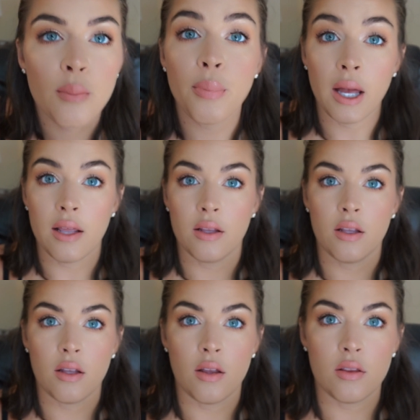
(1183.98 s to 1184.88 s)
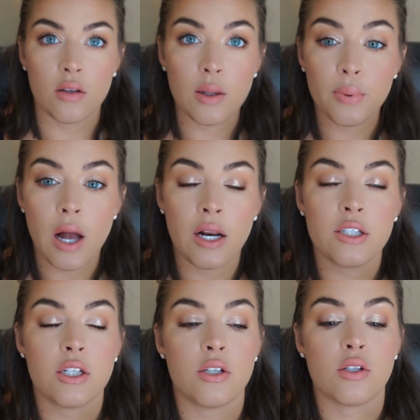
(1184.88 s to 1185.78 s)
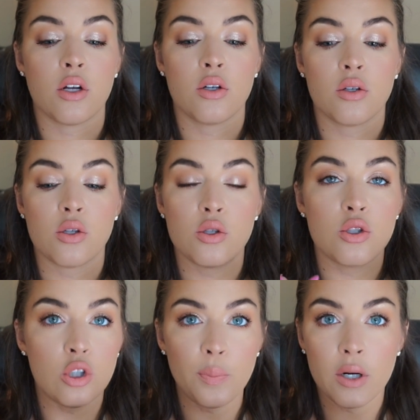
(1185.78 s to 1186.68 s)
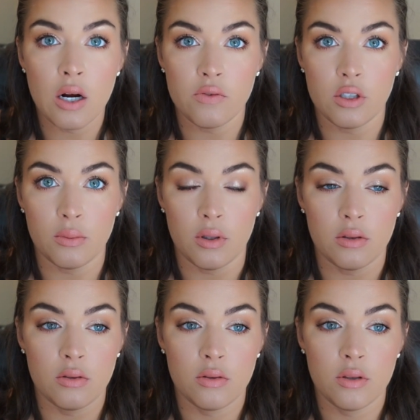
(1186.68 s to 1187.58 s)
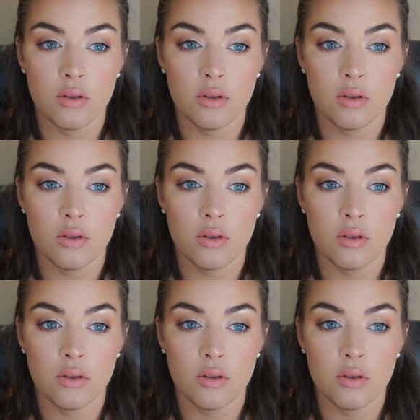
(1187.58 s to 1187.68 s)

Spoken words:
But the lip product is super comfortable.